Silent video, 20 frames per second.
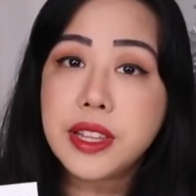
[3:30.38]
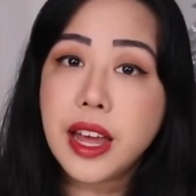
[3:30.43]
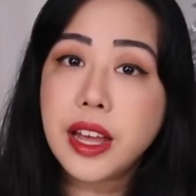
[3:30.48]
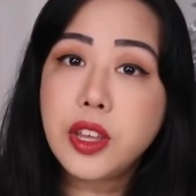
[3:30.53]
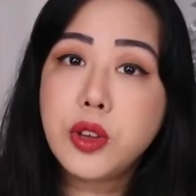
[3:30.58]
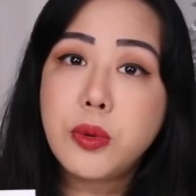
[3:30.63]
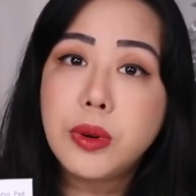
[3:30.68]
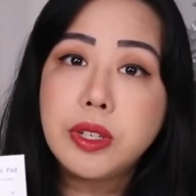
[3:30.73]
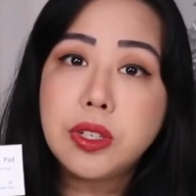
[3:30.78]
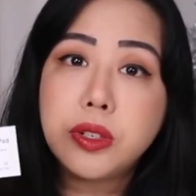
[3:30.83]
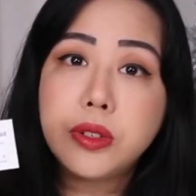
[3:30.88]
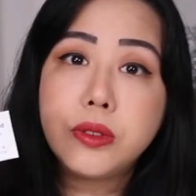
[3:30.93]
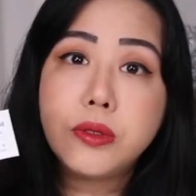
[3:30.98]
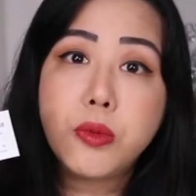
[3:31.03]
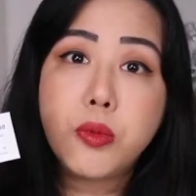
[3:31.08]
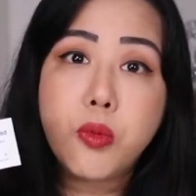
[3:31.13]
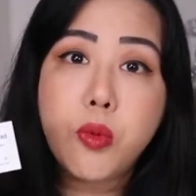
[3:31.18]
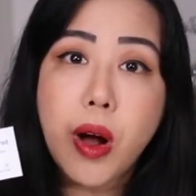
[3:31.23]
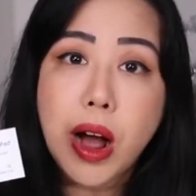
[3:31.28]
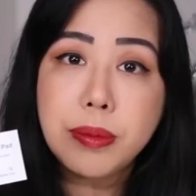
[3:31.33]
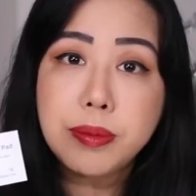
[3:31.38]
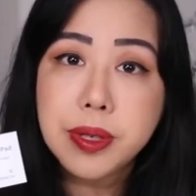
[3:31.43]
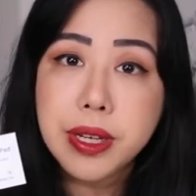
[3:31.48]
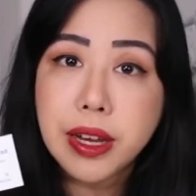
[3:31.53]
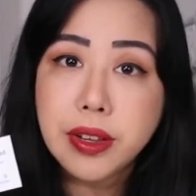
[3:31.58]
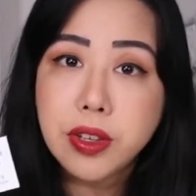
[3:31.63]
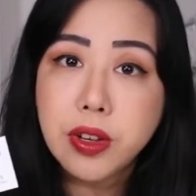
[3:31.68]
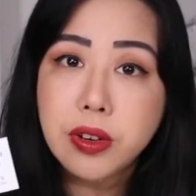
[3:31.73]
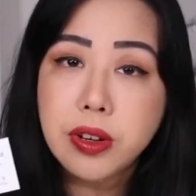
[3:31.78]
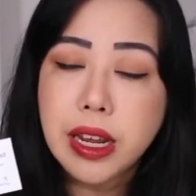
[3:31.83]
that, you want to wipe
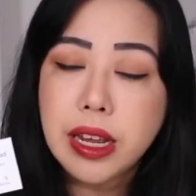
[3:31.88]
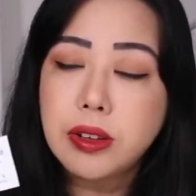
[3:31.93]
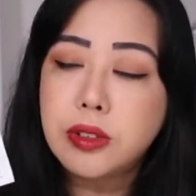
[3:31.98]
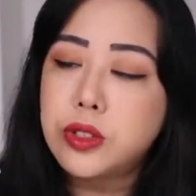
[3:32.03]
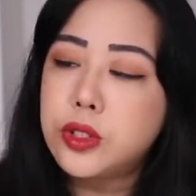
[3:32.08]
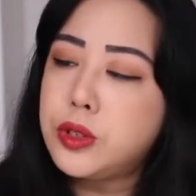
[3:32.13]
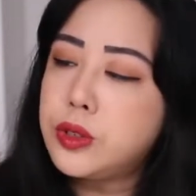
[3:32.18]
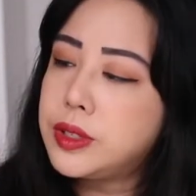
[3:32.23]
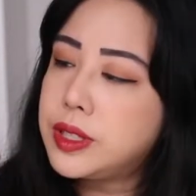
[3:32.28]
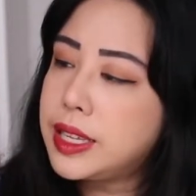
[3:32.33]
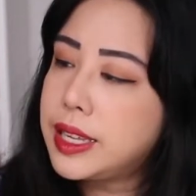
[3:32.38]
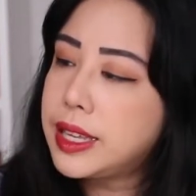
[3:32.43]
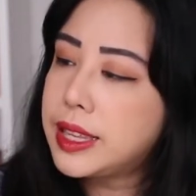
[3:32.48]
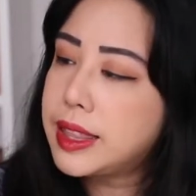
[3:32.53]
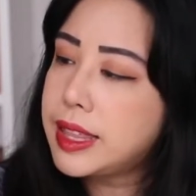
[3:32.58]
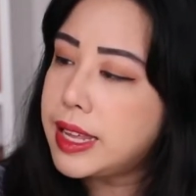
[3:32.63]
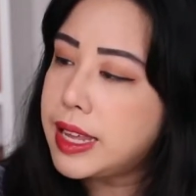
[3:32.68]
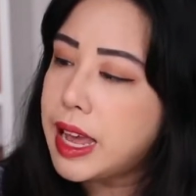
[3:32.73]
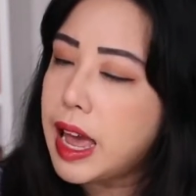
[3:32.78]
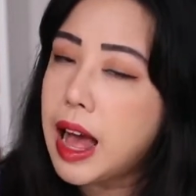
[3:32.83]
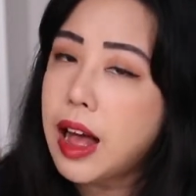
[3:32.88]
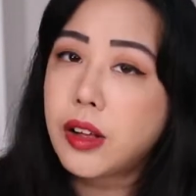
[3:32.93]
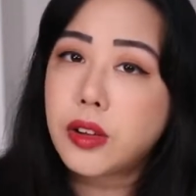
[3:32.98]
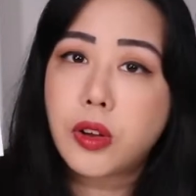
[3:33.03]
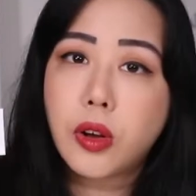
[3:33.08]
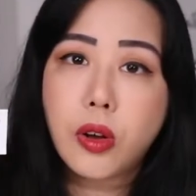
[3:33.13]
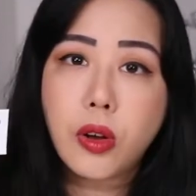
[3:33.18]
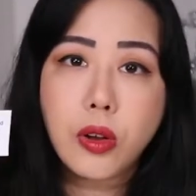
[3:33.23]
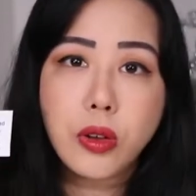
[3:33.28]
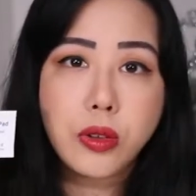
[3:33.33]
down your nails using the
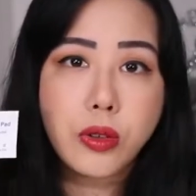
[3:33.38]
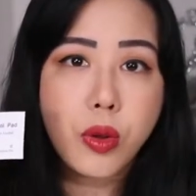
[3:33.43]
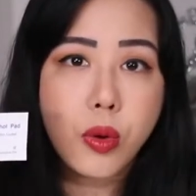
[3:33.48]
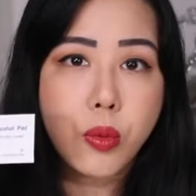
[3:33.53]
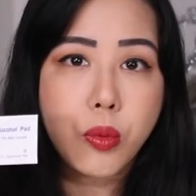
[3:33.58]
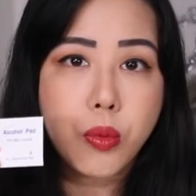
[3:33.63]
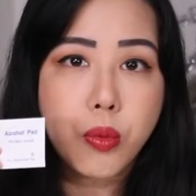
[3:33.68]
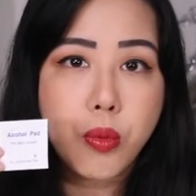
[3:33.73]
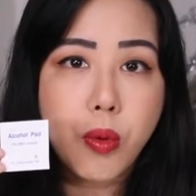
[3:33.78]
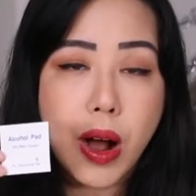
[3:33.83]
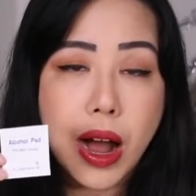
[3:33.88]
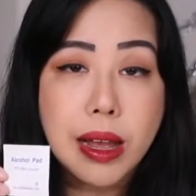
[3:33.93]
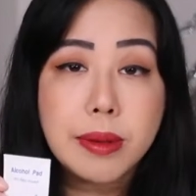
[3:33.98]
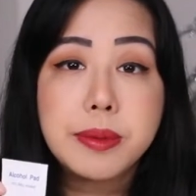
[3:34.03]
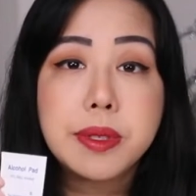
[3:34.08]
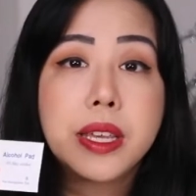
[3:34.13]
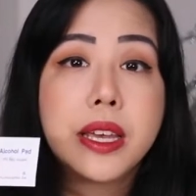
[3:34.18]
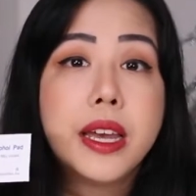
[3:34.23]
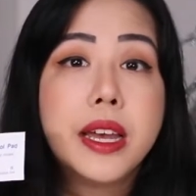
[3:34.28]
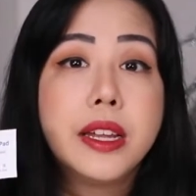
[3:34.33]
alcohol wipes